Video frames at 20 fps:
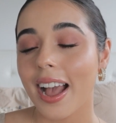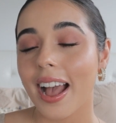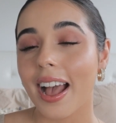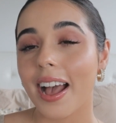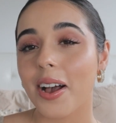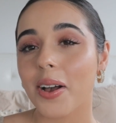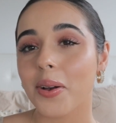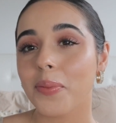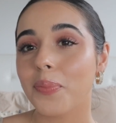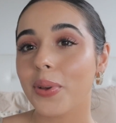
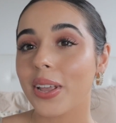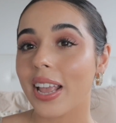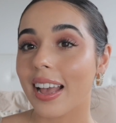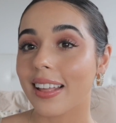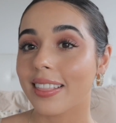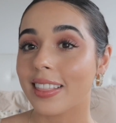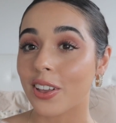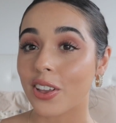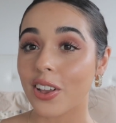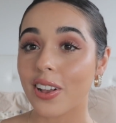But
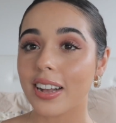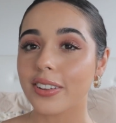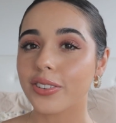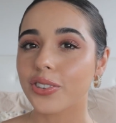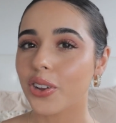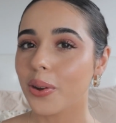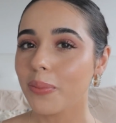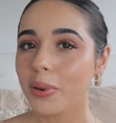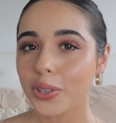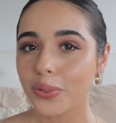yeah, thank you guys
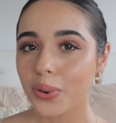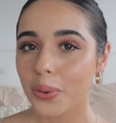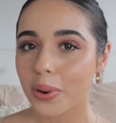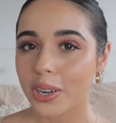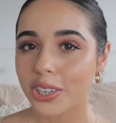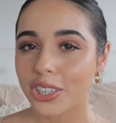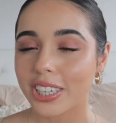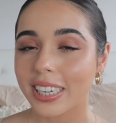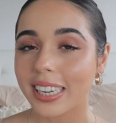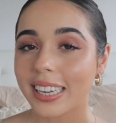so much for
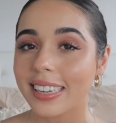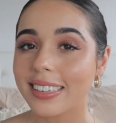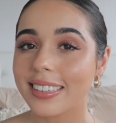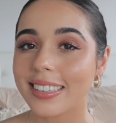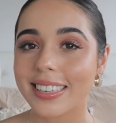watching.